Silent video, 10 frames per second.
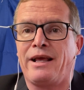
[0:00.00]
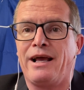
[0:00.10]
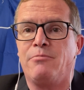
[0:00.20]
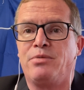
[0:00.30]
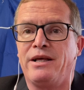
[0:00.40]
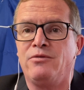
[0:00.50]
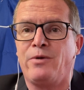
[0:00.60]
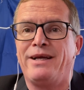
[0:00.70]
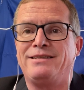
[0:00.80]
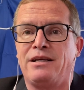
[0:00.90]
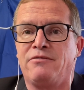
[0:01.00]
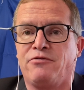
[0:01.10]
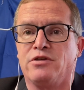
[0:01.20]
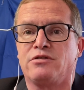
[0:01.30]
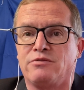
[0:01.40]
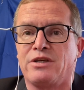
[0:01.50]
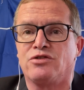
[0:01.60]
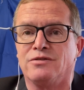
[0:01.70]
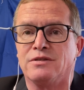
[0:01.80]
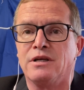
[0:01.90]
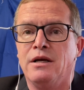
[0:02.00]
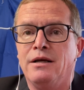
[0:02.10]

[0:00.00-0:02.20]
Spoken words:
airplane waiting for the Russians.